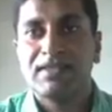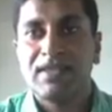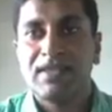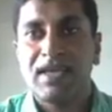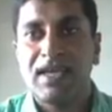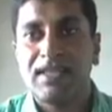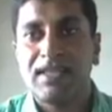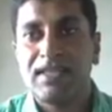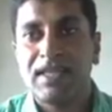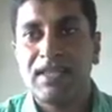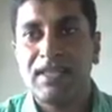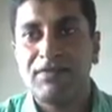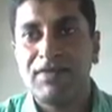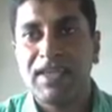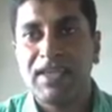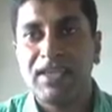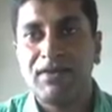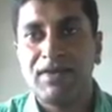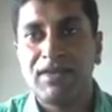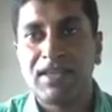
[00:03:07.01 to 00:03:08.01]
And then if I
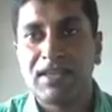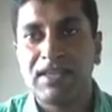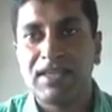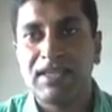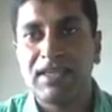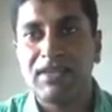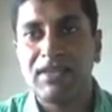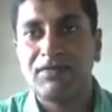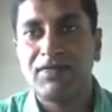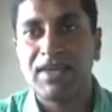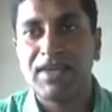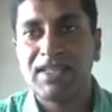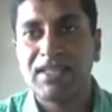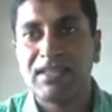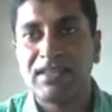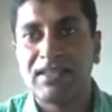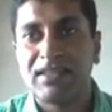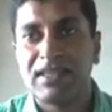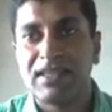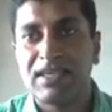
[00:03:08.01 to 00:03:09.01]
give a 35, then the
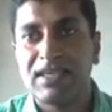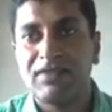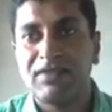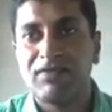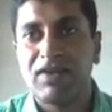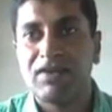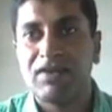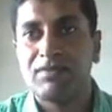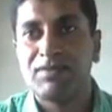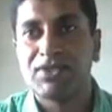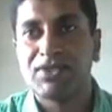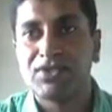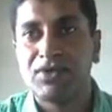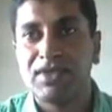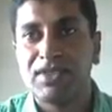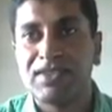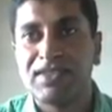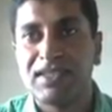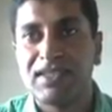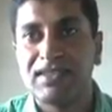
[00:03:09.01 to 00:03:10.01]
35 will be stored
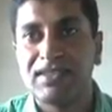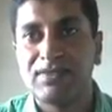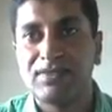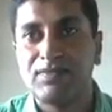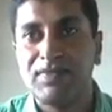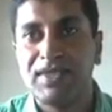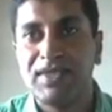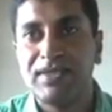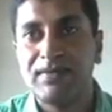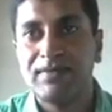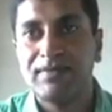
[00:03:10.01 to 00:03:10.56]
inside this B.